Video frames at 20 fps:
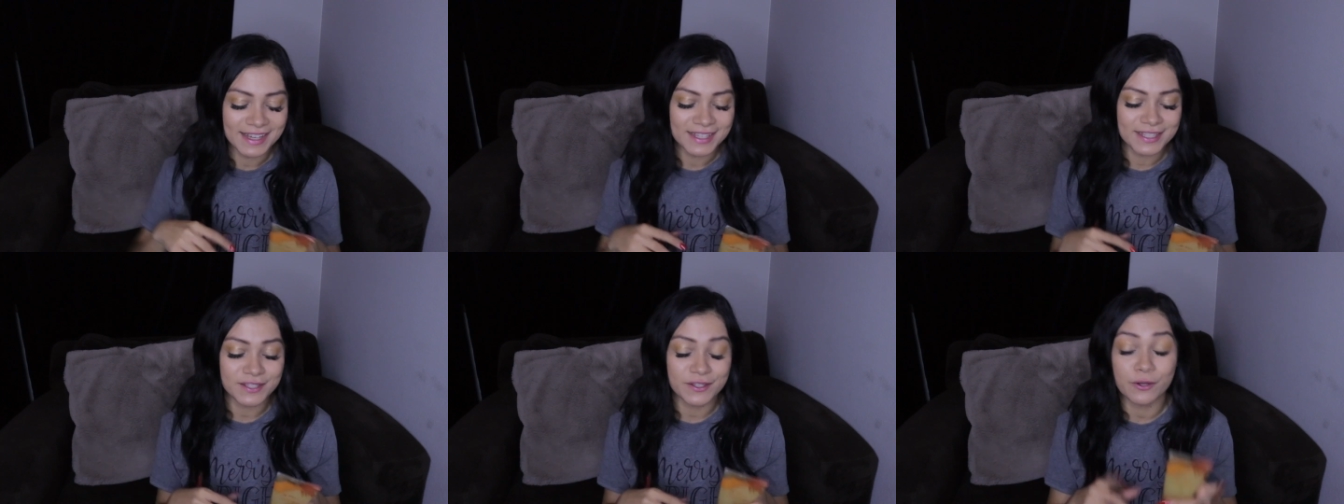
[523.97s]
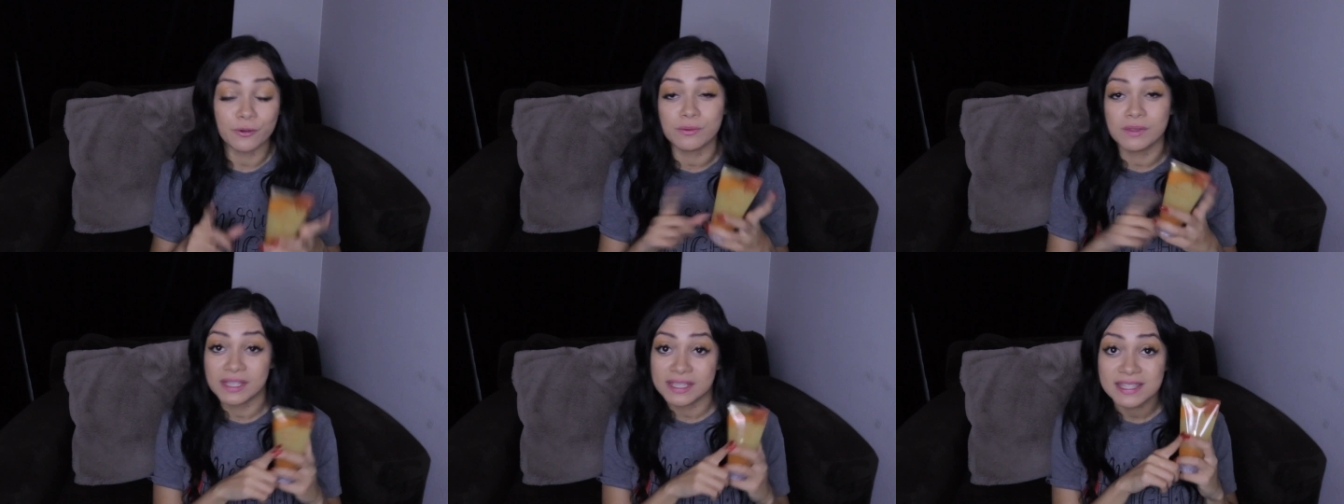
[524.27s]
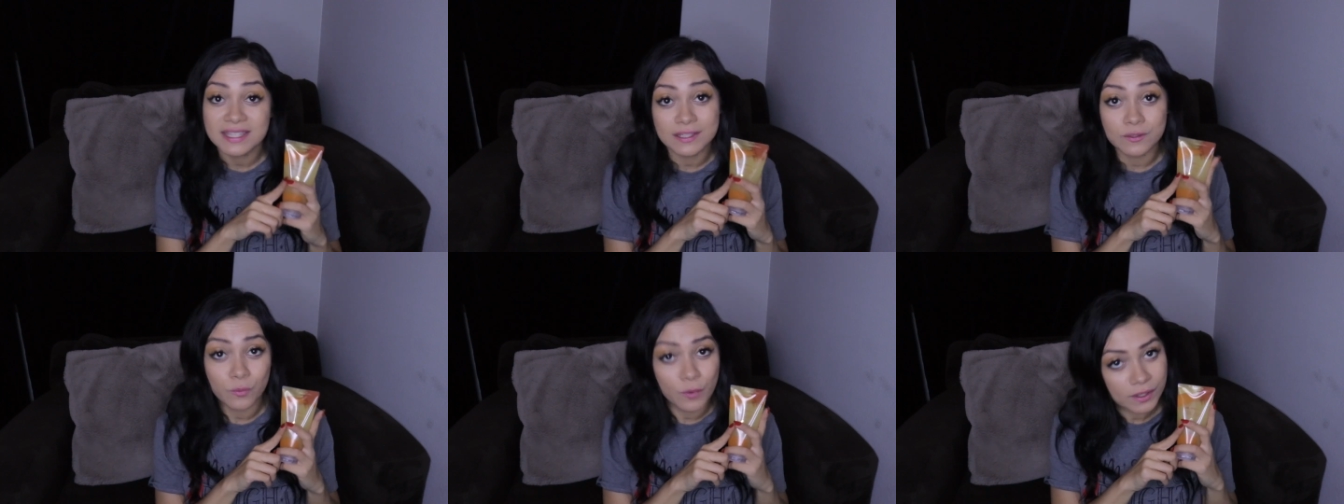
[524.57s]
So
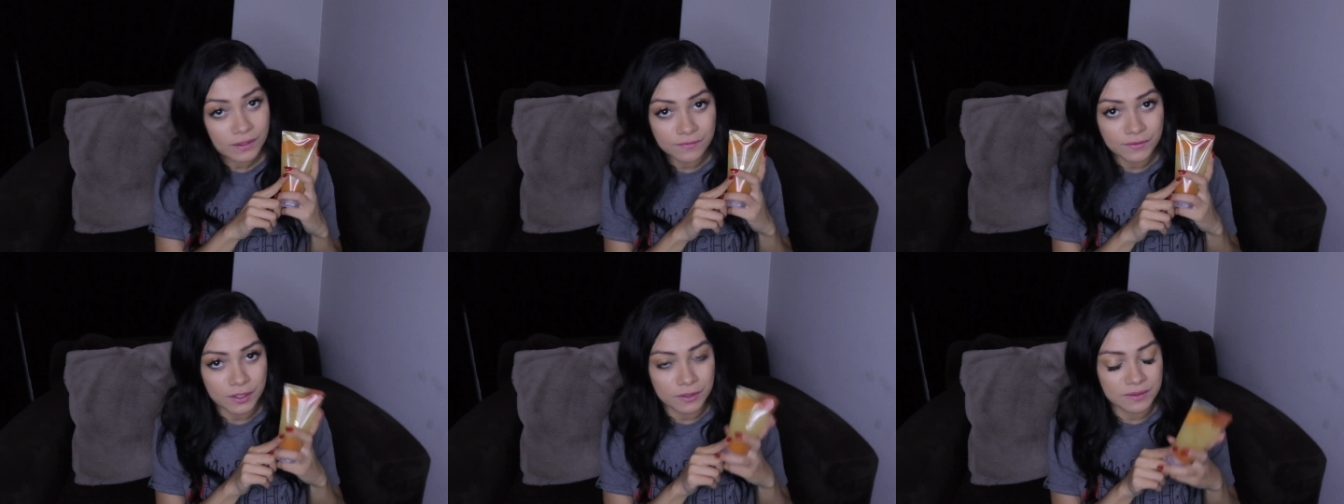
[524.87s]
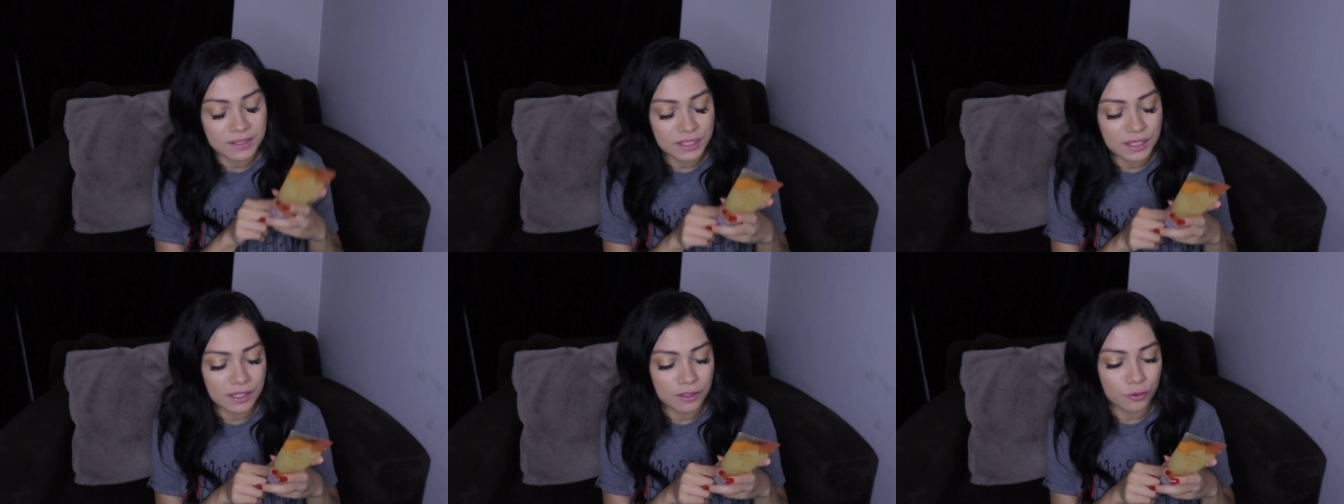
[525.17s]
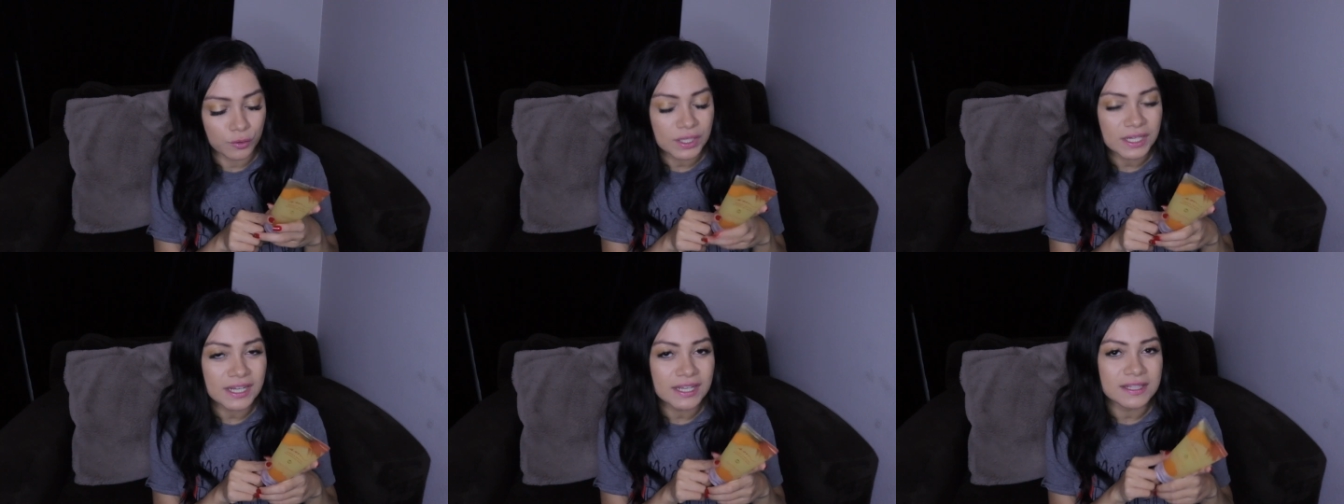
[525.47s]
this is one of those
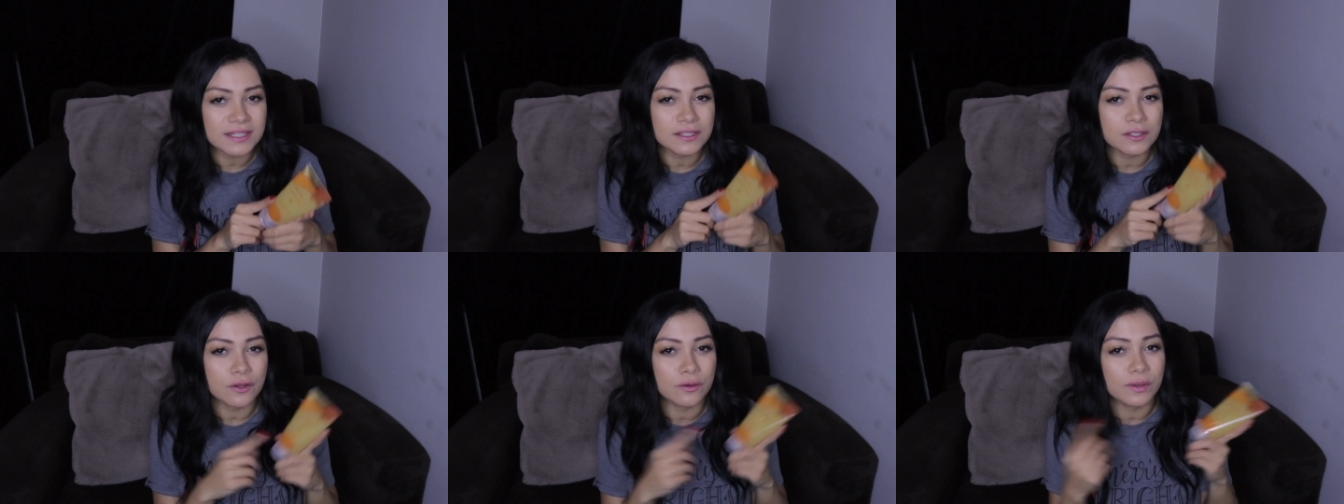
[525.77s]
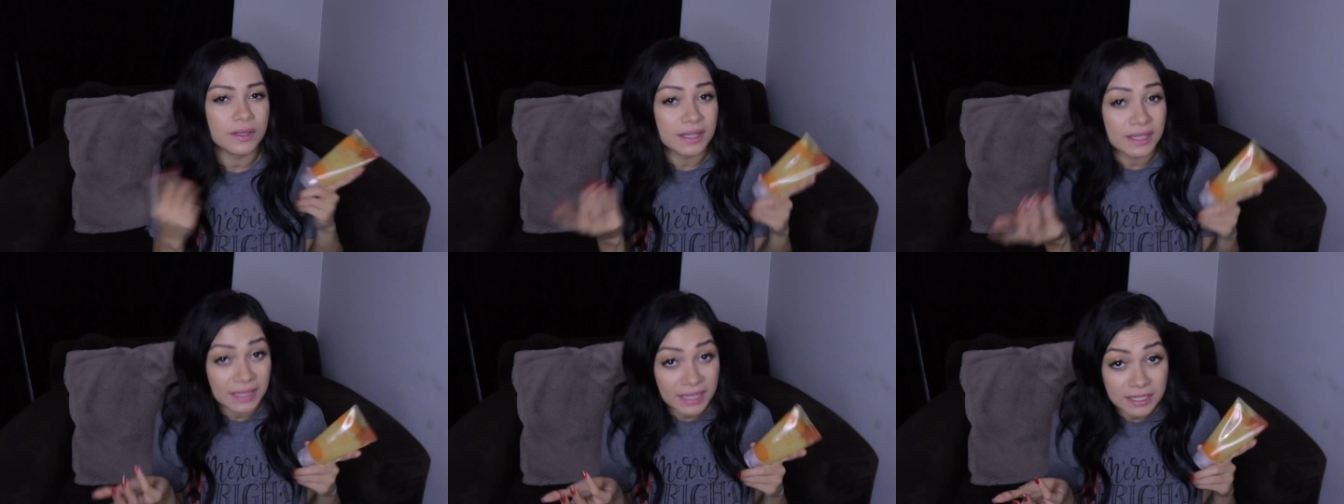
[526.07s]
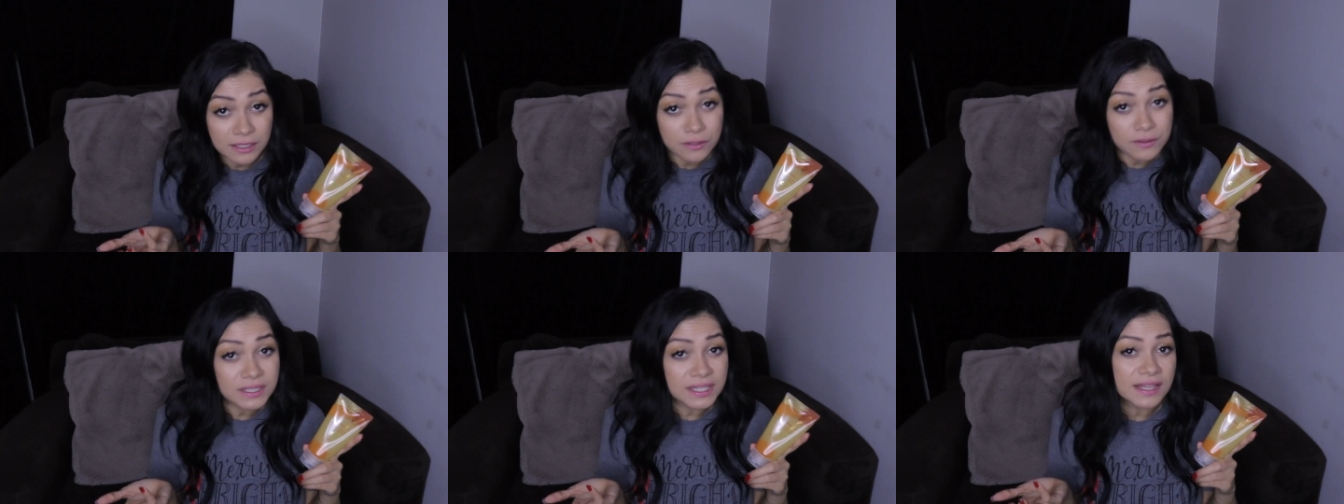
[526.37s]
ingredients. So they
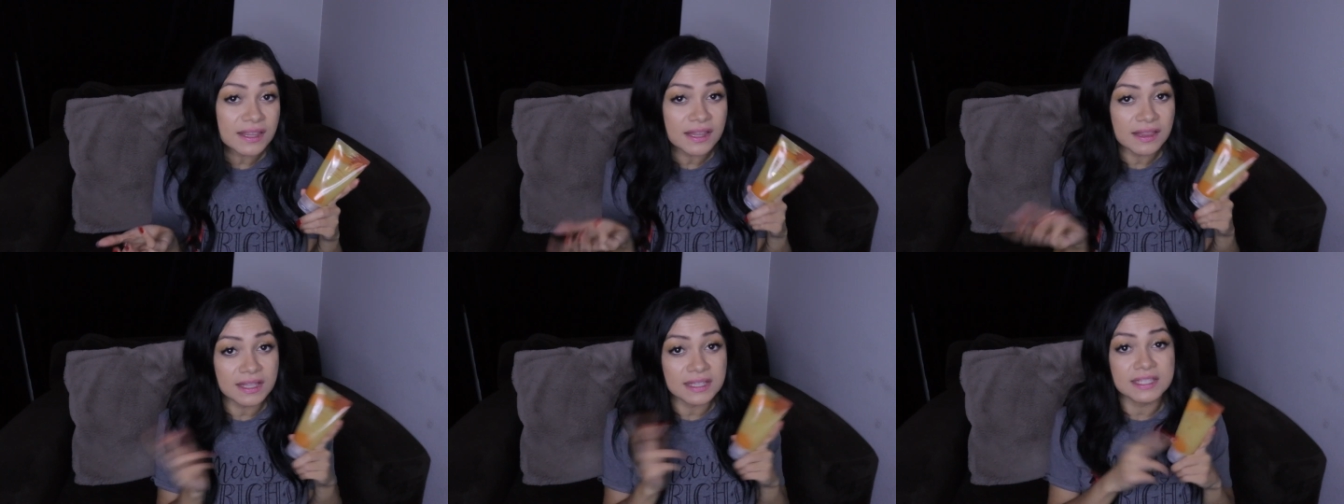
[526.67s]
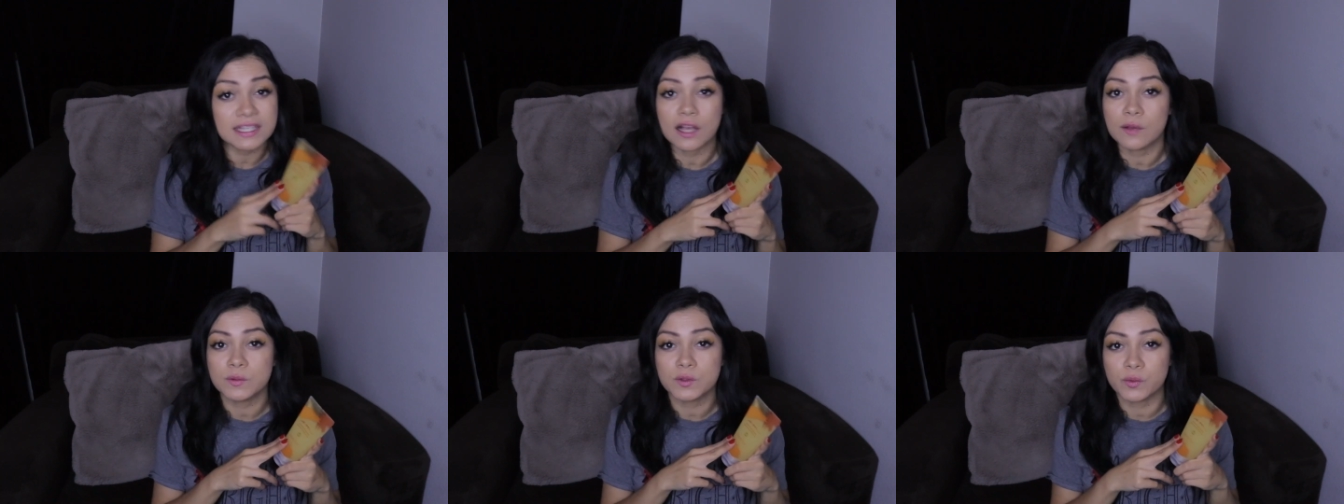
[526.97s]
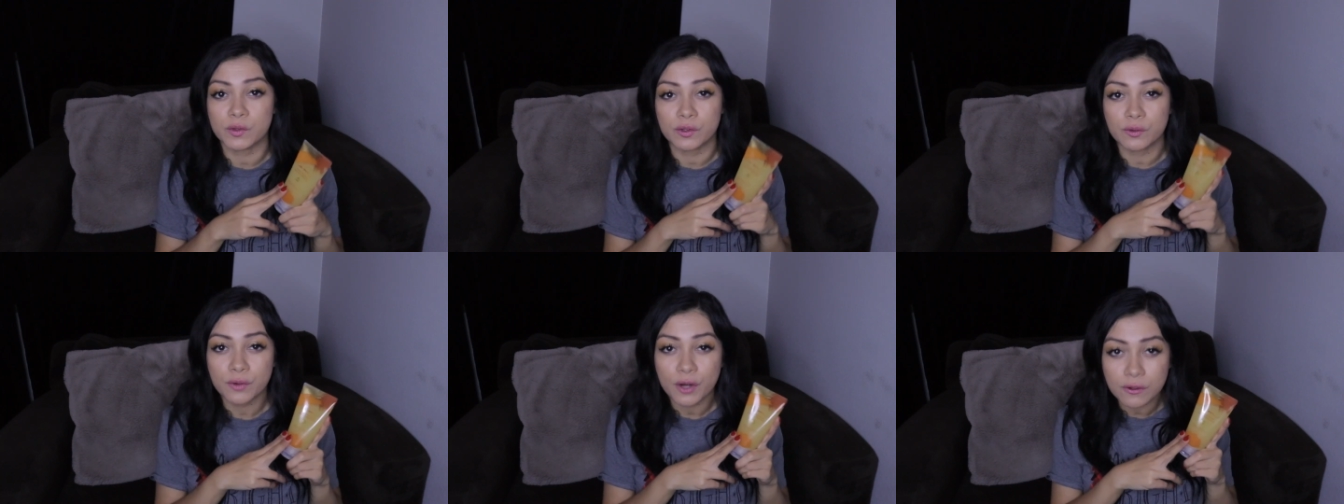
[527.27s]
do say that this helps
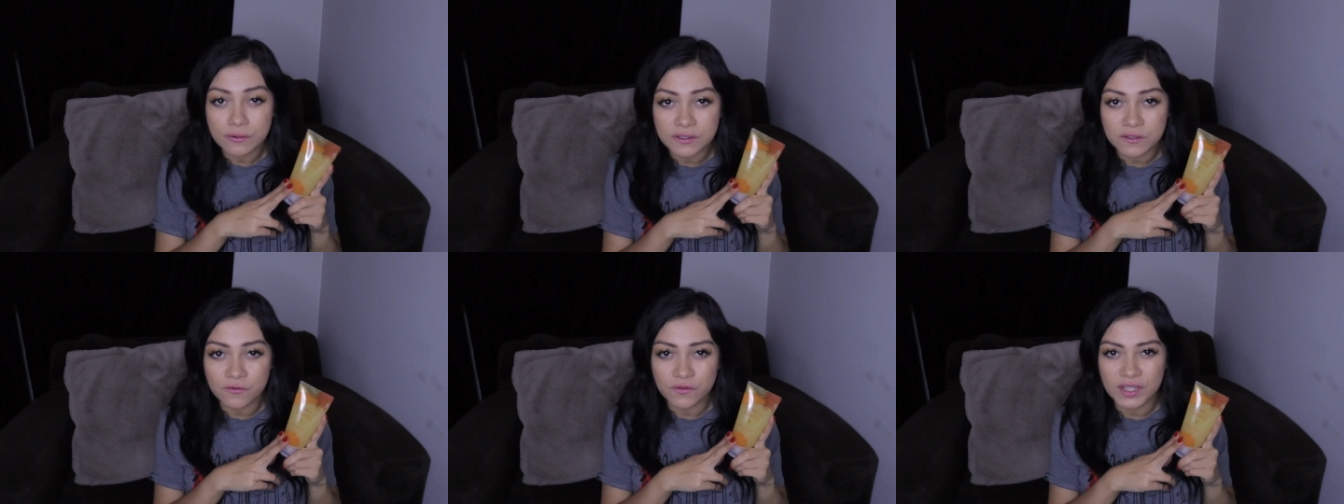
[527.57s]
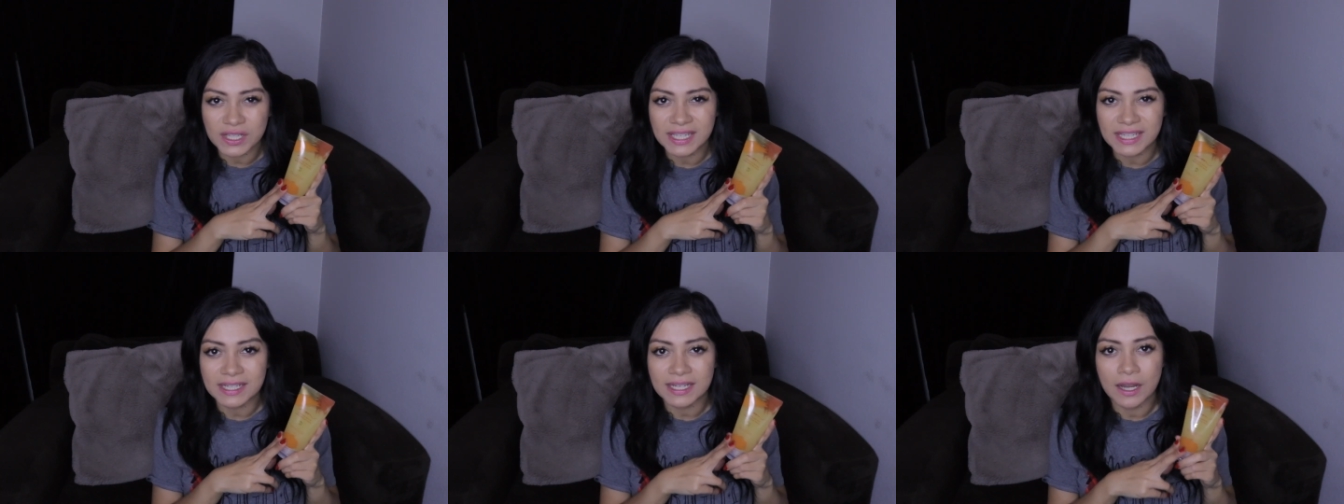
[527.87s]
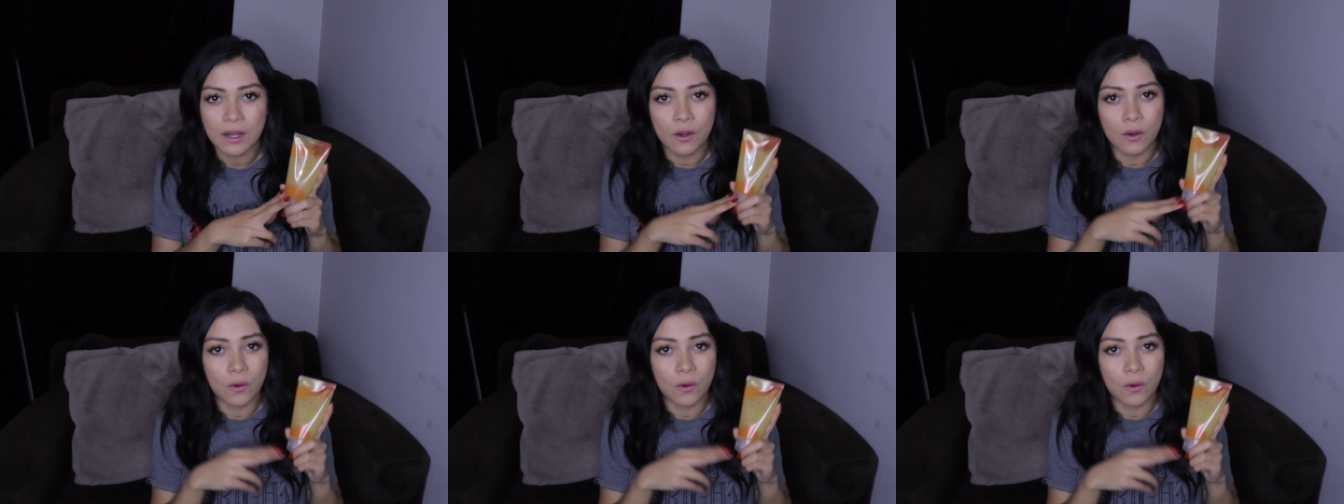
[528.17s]
with crow's feet